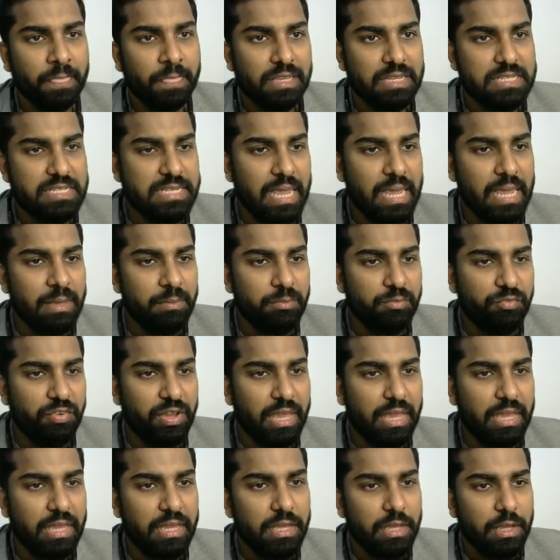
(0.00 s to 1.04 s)
Same
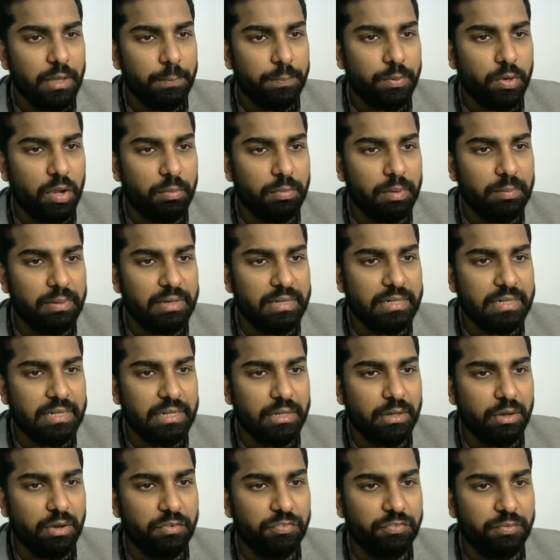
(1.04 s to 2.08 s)
way,
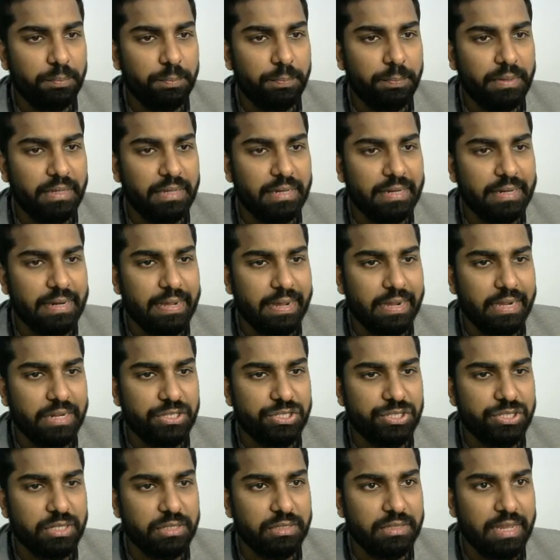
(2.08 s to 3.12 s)
probability of B
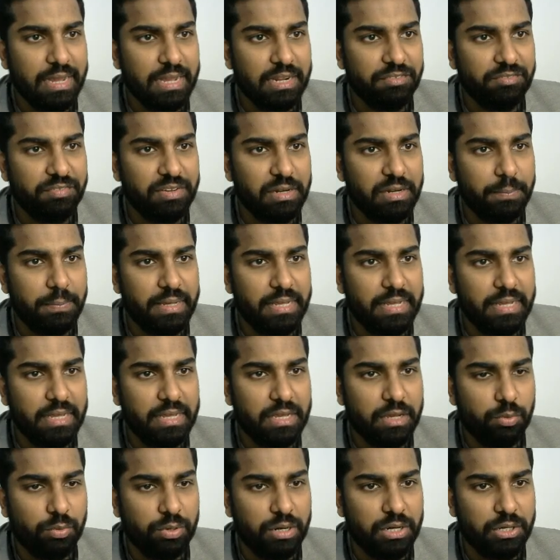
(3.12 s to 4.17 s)
dash, that will be
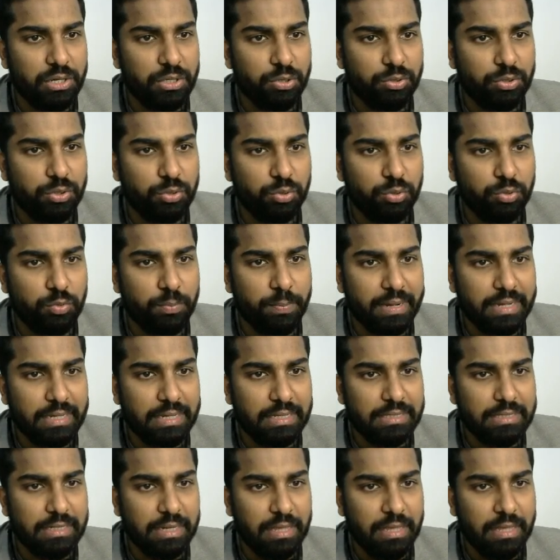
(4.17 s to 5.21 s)
equal to 2 by
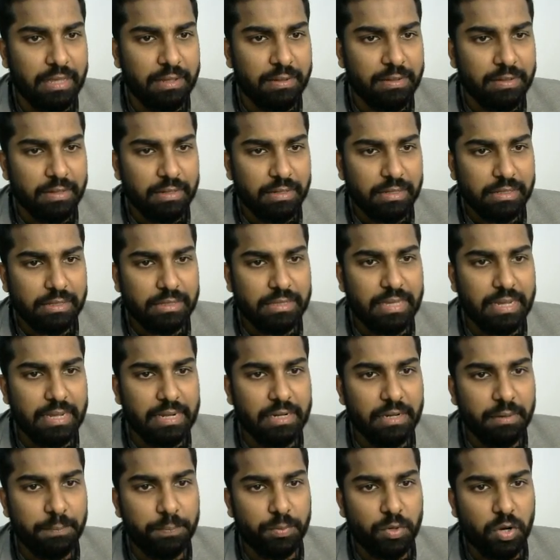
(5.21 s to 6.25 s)
3. Then
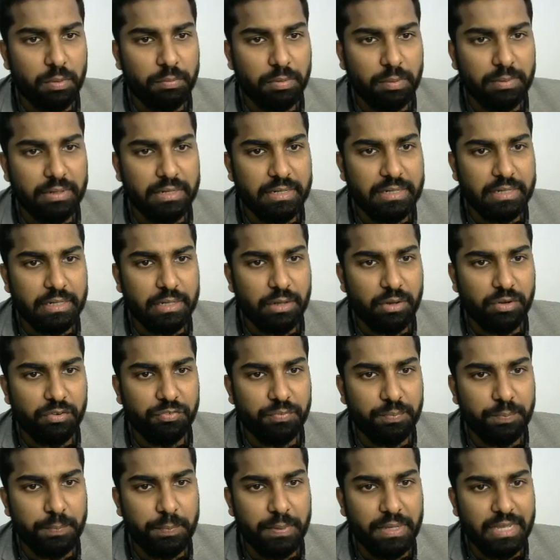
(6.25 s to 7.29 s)
probability
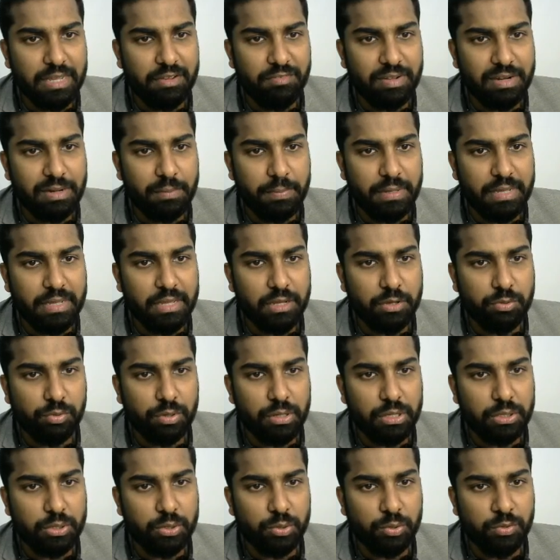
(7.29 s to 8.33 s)
of B will be
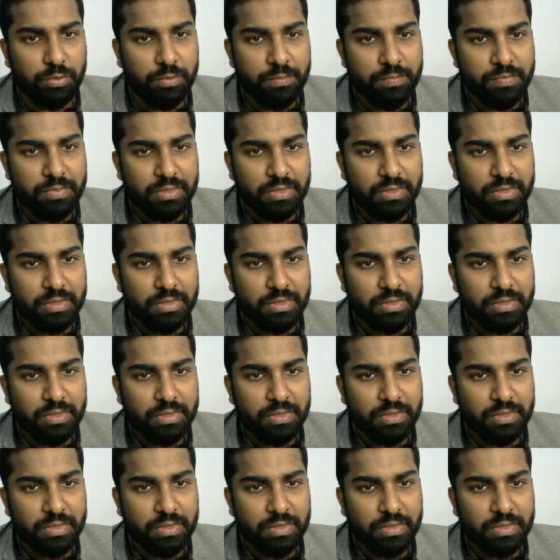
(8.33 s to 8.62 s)
equal to